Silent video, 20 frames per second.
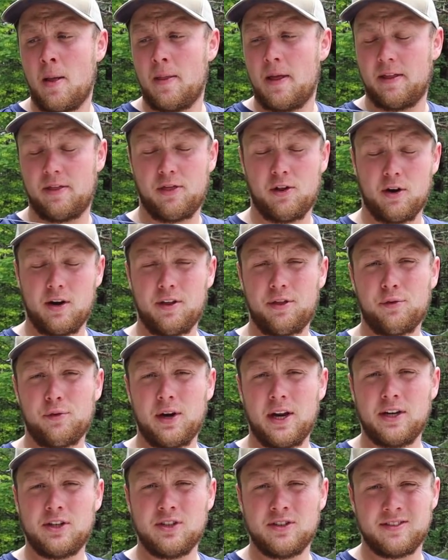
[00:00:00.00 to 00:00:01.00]
that
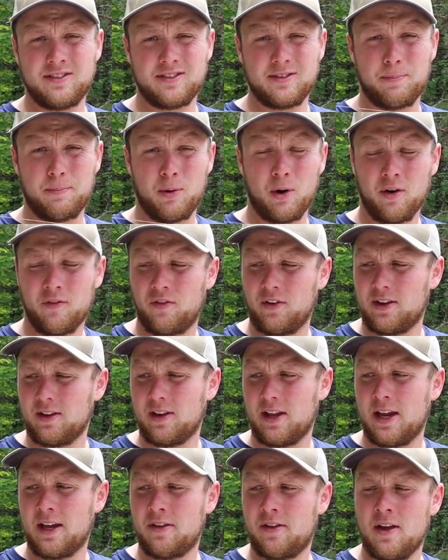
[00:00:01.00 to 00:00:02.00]
33 inches is a perfect
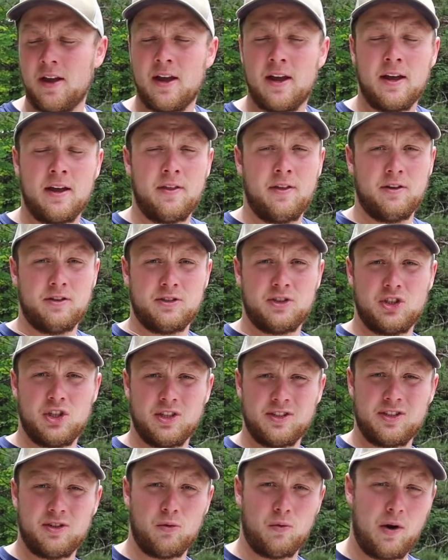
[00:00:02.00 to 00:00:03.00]
length. There's
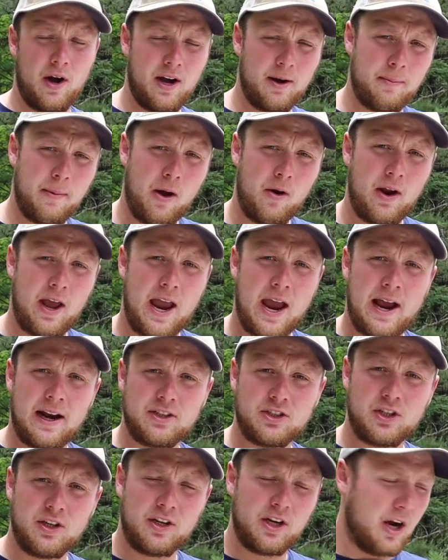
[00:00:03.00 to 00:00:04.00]
just the right amount of
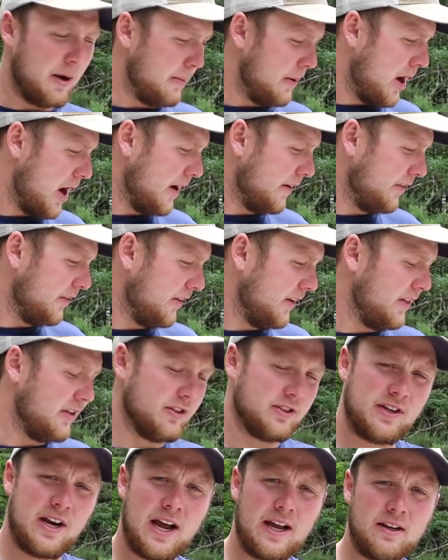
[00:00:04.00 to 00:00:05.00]
action coming off of it.
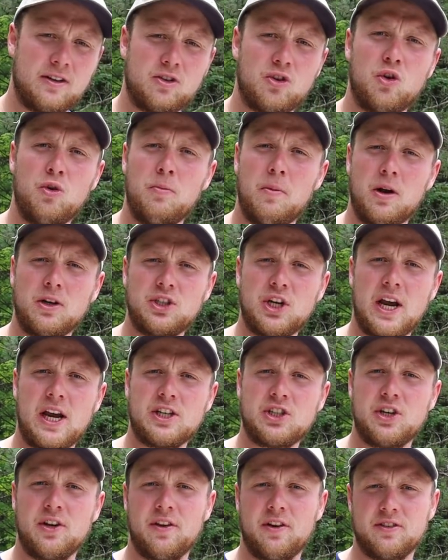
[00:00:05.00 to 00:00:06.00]
There's not too much
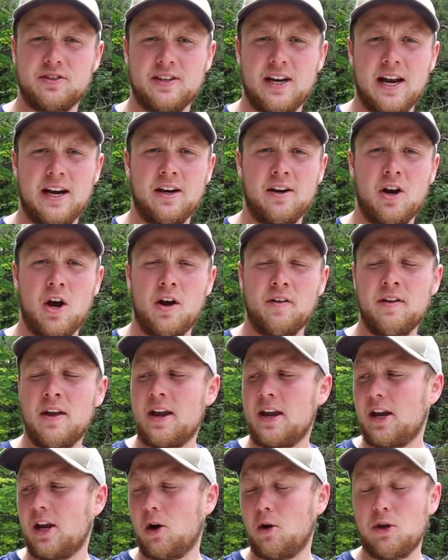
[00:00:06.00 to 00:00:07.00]
action, there's not enough.
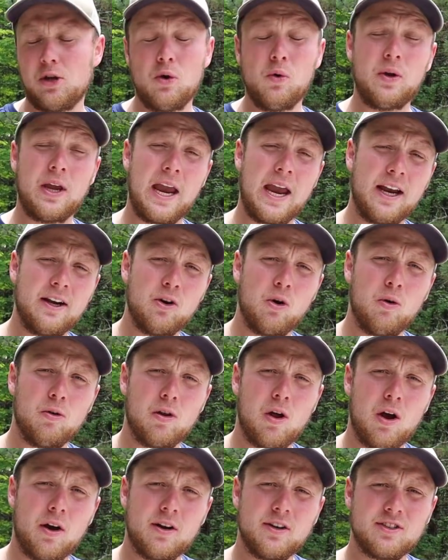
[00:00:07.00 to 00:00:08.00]
You know, you can go
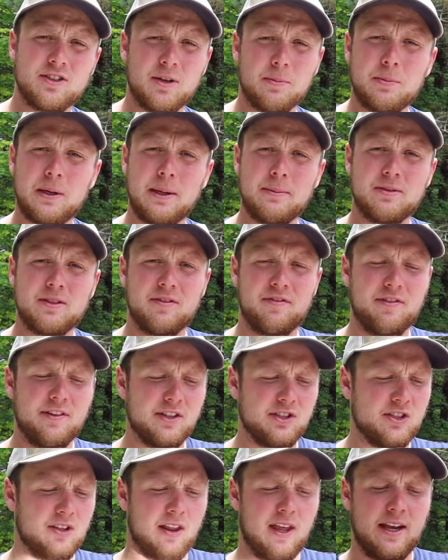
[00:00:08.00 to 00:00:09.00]
longer, sometimes the
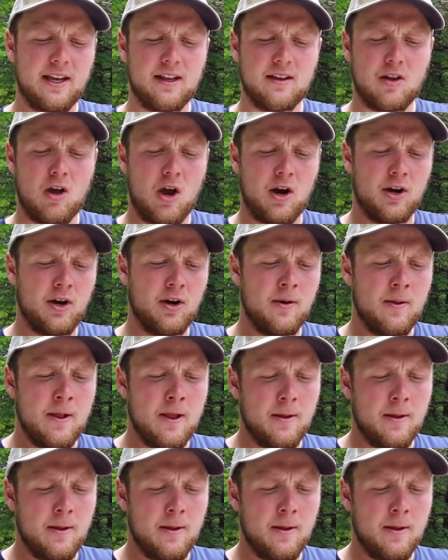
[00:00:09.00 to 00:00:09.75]
fish like it longer,